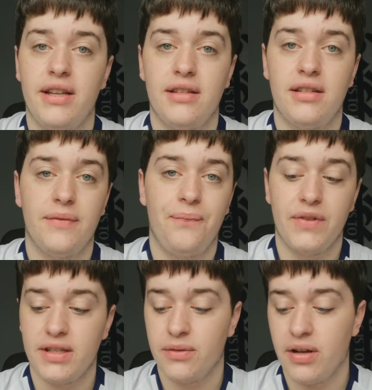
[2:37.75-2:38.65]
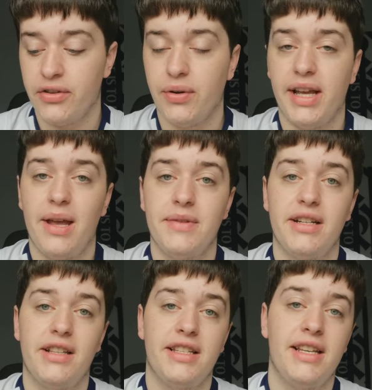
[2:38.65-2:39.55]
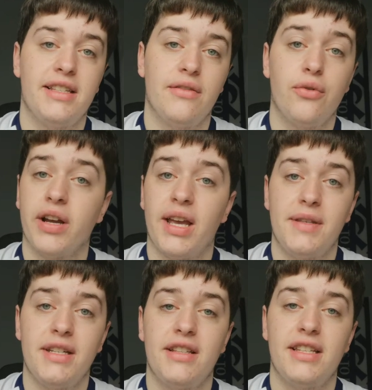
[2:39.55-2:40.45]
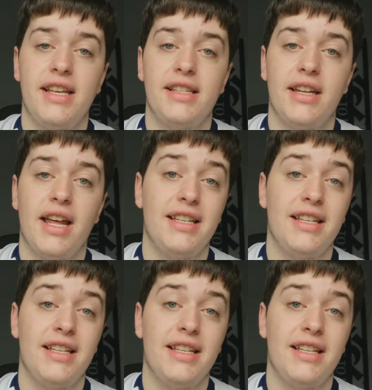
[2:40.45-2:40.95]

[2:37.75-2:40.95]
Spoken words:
this is four games into the season,